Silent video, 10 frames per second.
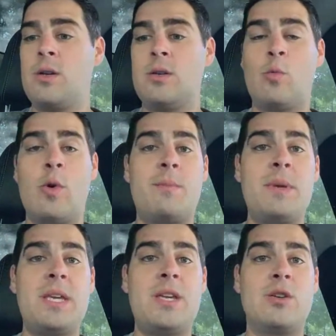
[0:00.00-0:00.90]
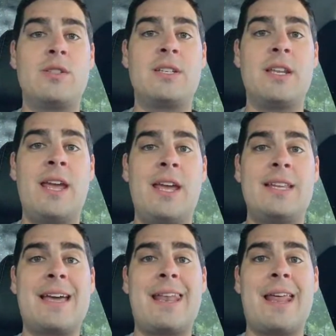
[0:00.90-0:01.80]
with me here today. Hit
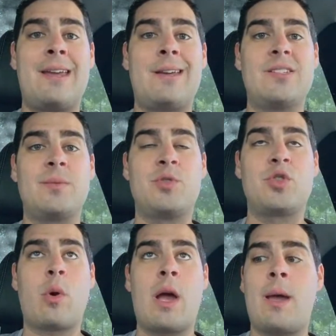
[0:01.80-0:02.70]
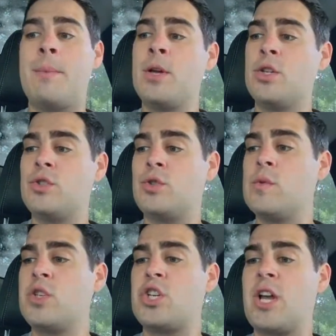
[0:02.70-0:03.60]
that like, subscribe to
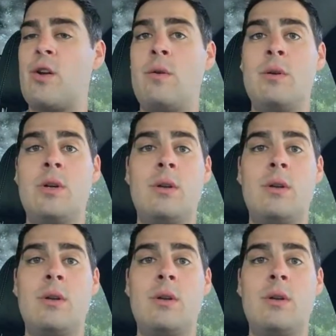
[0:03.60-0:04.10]
the channel,